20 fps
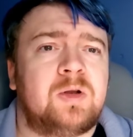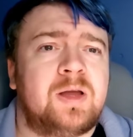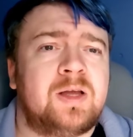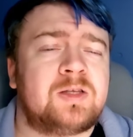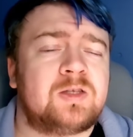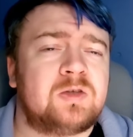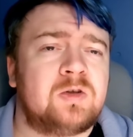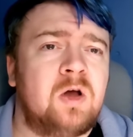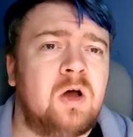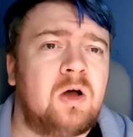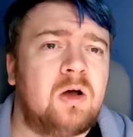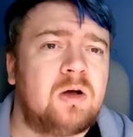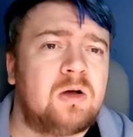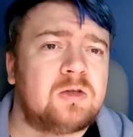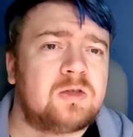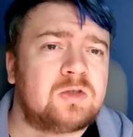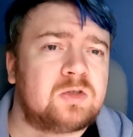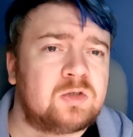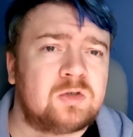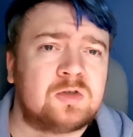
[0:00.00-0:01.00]
It's not
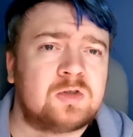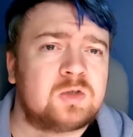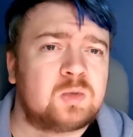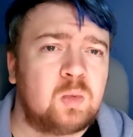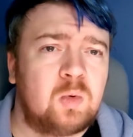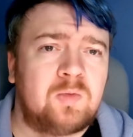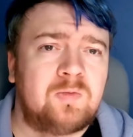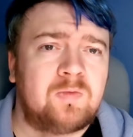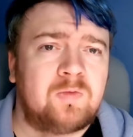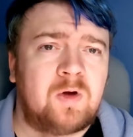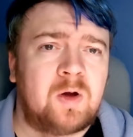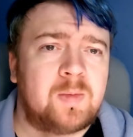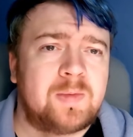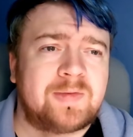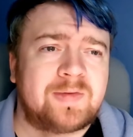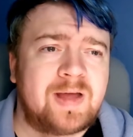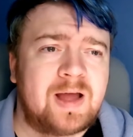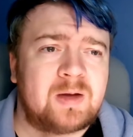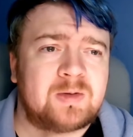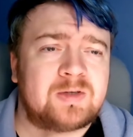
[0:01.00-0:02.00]
just one form of
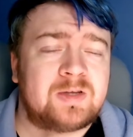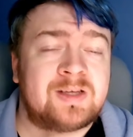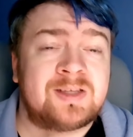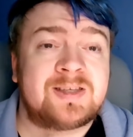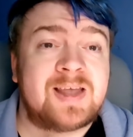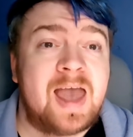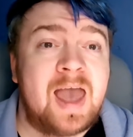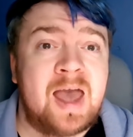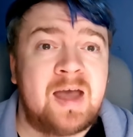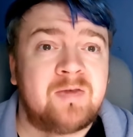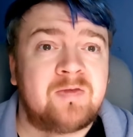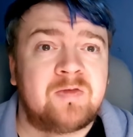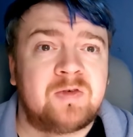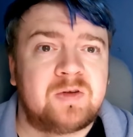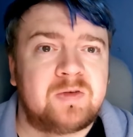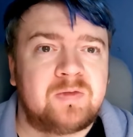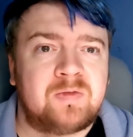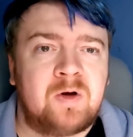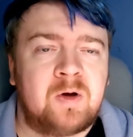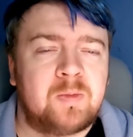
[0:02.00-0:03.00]
counter, it's every
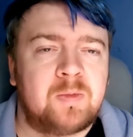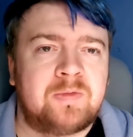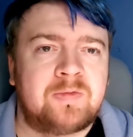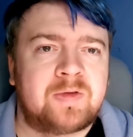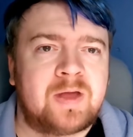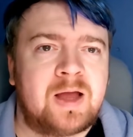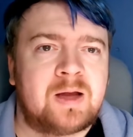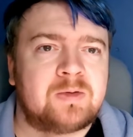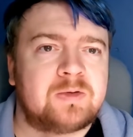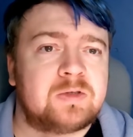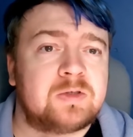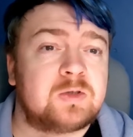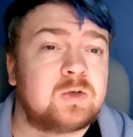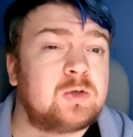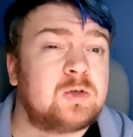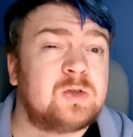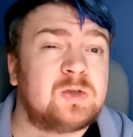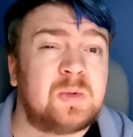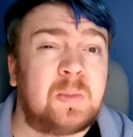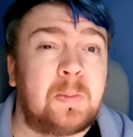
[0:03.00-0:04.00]
form of counter. So it
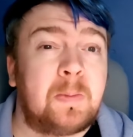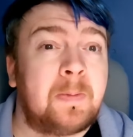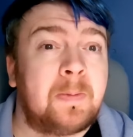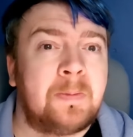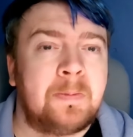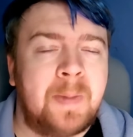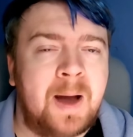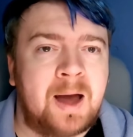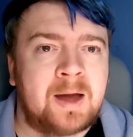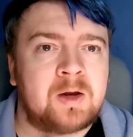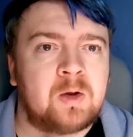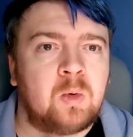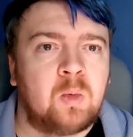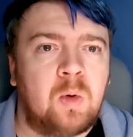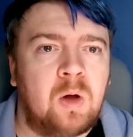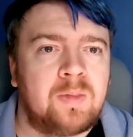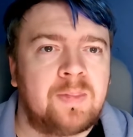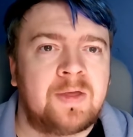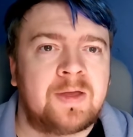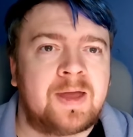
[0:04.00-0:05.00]
doesn't matter
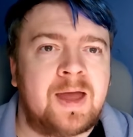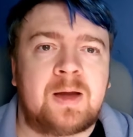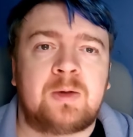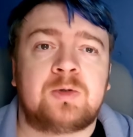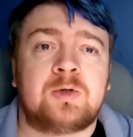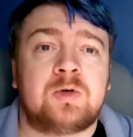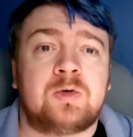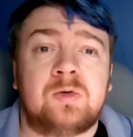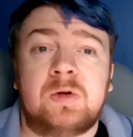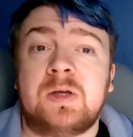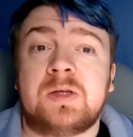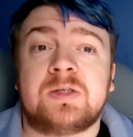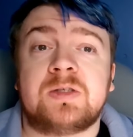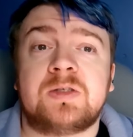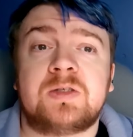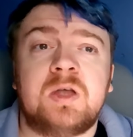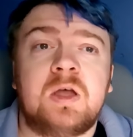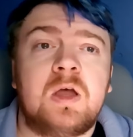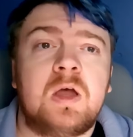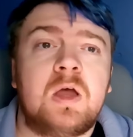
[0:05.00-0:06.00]
what the counter is,